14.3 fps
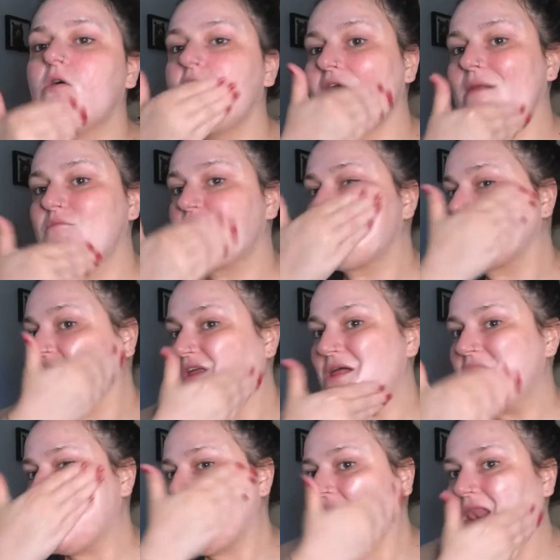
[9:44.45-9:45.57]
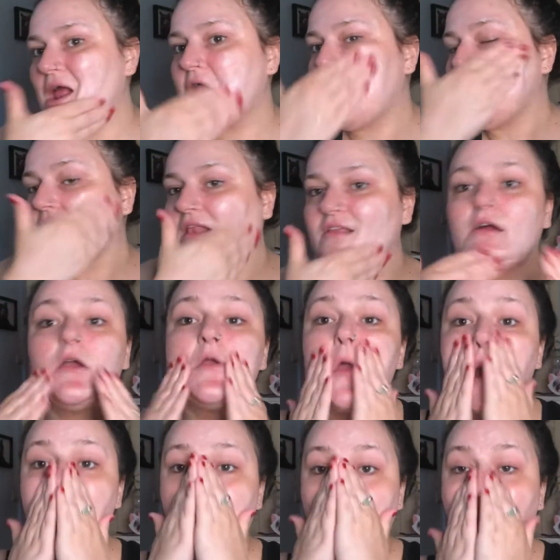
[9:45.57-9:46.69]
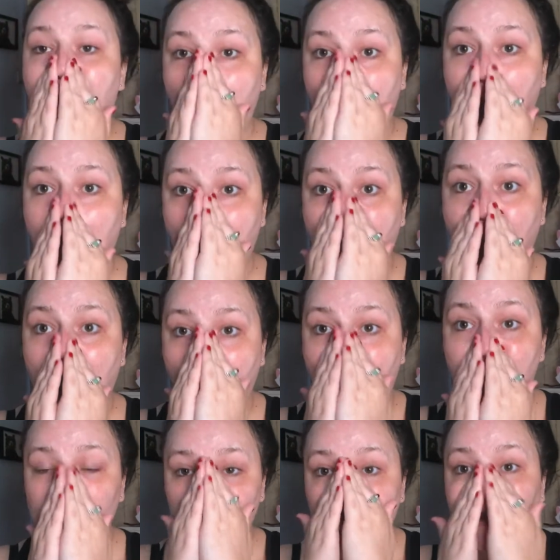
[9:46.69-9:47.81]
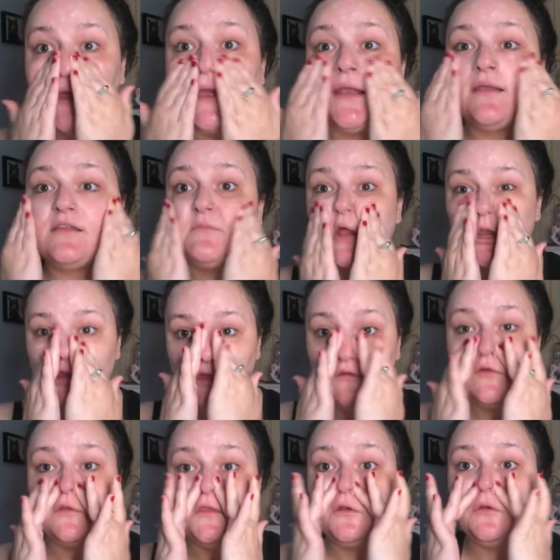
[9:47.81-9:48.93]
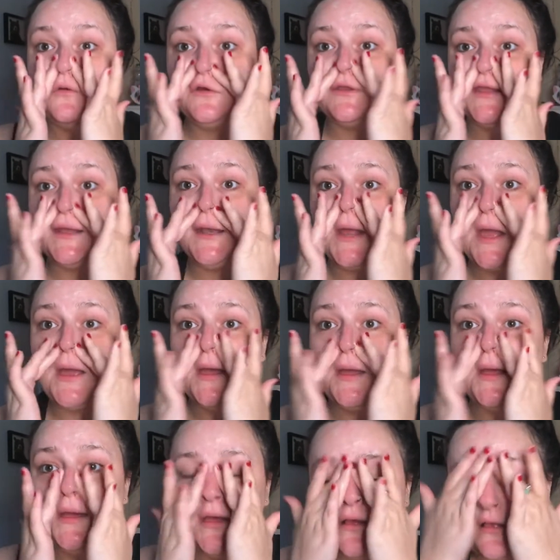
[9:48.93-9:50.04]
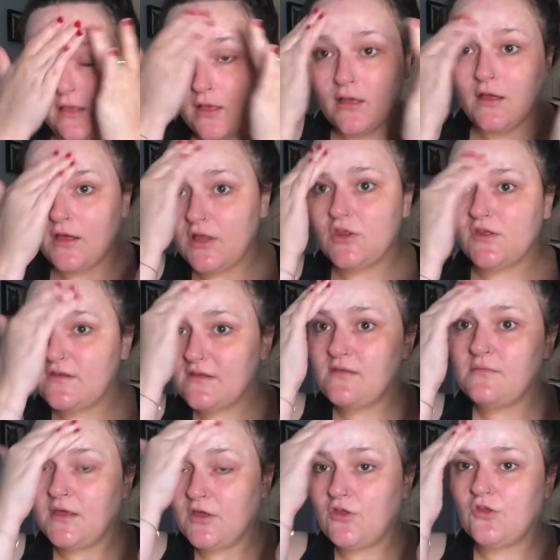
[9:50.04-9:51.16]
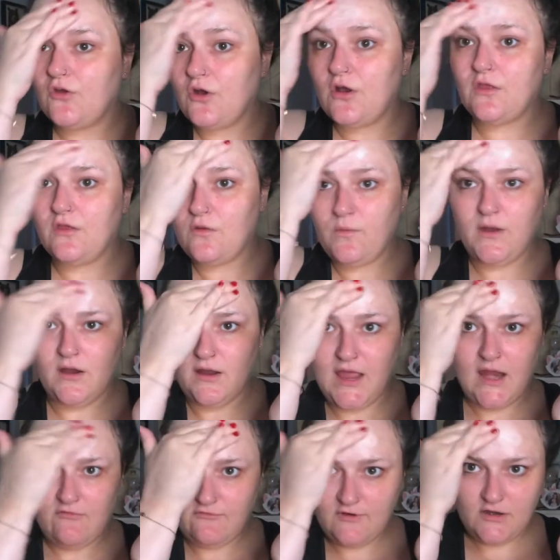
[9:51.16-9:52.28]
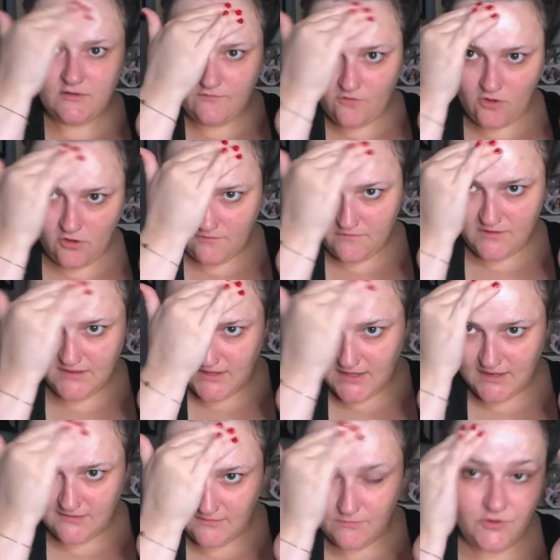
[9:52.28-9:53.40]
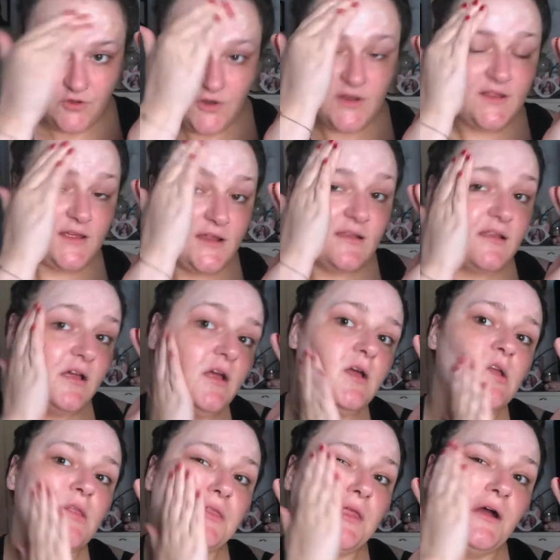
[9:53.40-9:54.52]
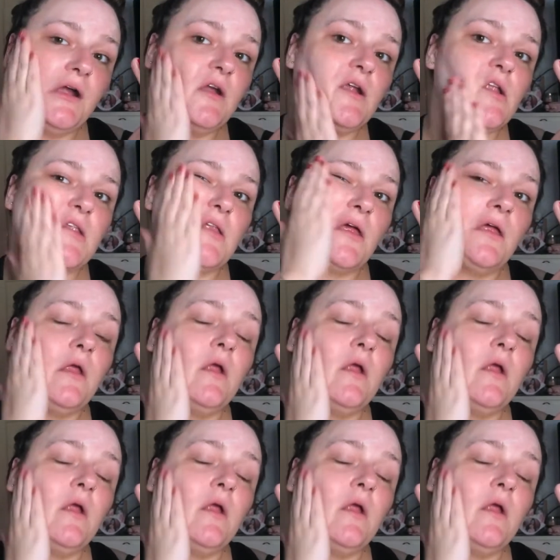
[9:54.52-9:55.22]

and I'm just really getting that cleanser right in, especially around the nose area, just to make sure that we are getting rid of all of the day's impurities, dirts,